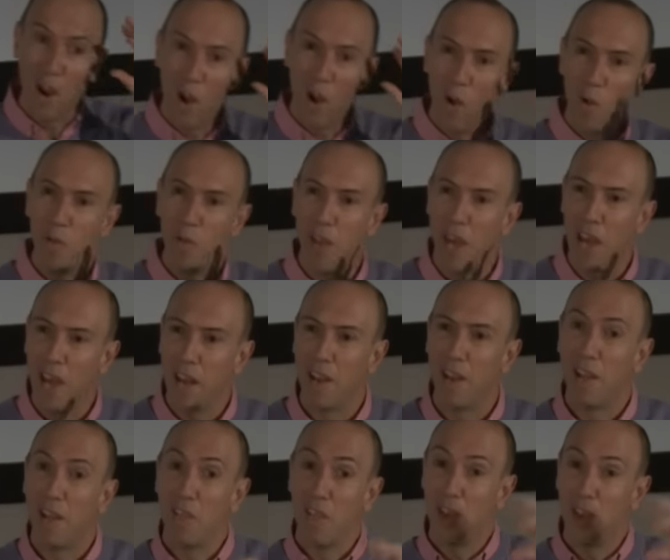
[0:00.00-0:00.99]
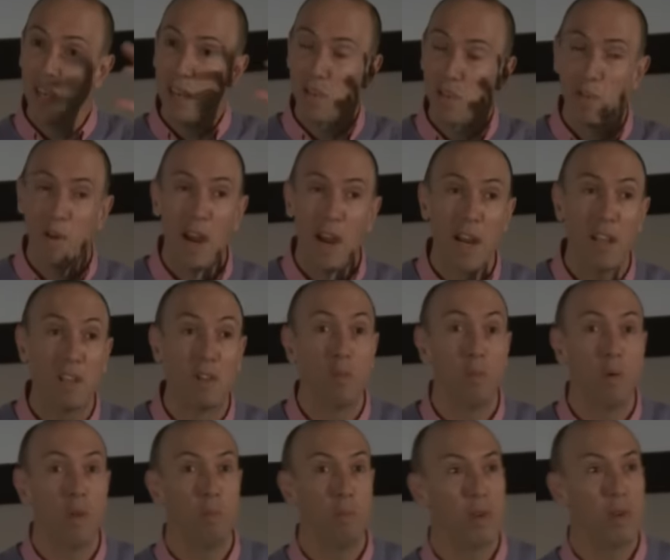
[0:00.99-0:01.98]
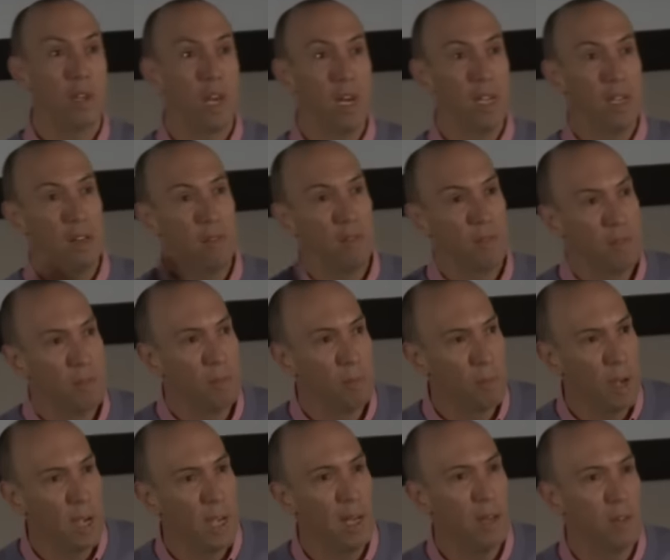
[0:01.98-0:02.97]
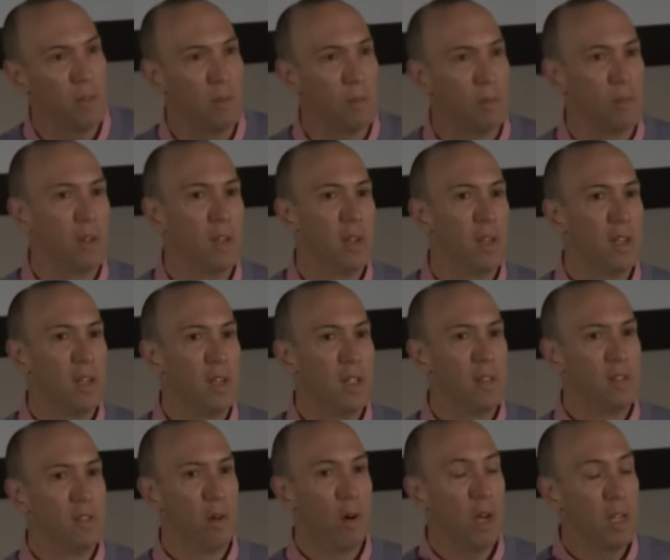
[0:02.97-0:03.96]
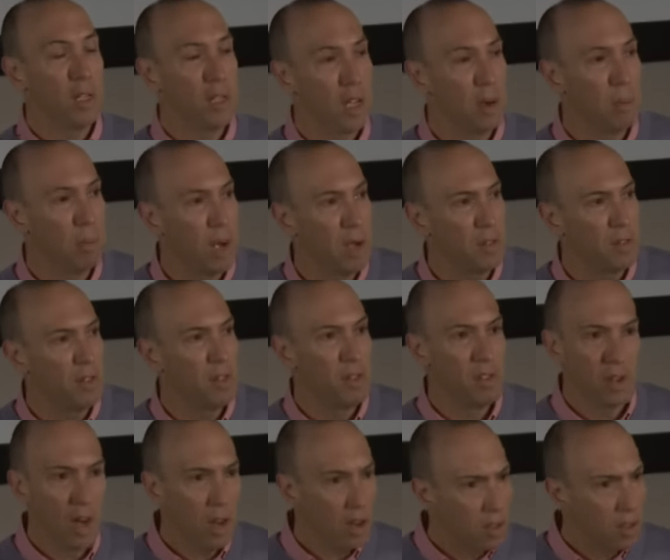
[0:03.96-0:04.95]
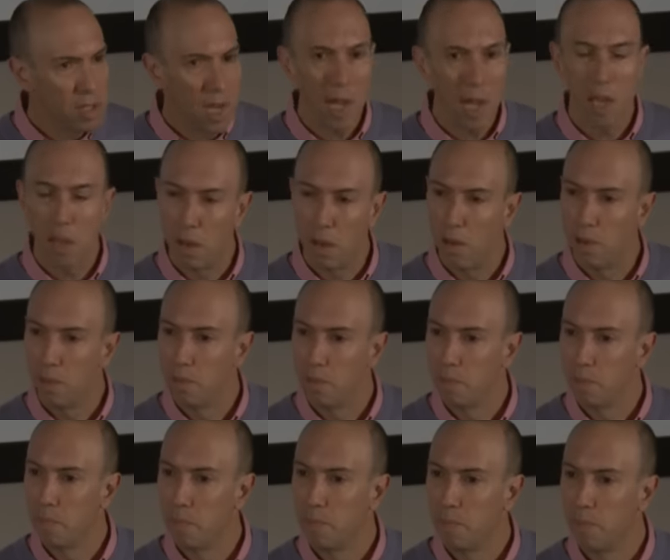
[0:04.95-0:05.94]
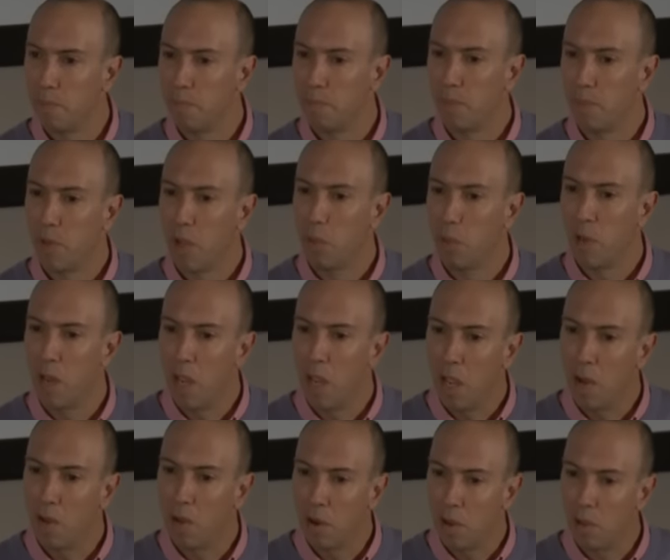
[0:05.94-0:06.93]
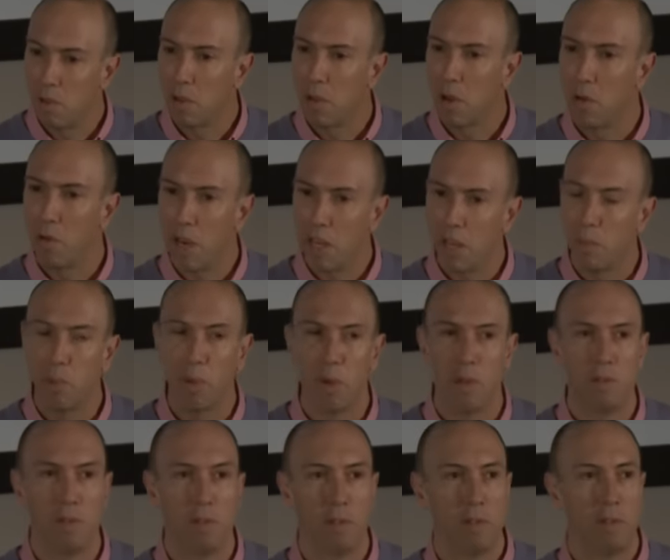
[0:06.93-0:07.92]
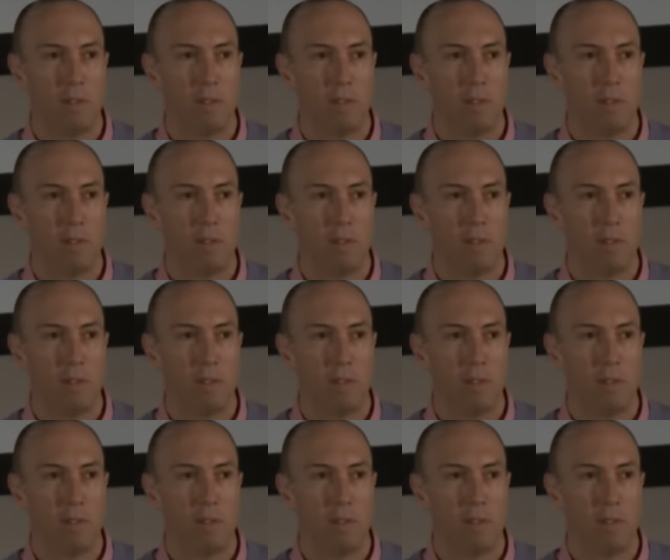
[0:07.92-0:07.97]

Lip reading: hold that interact with protective mechanisms. So I say to patients, don't say it. And when you hear it, correct the person.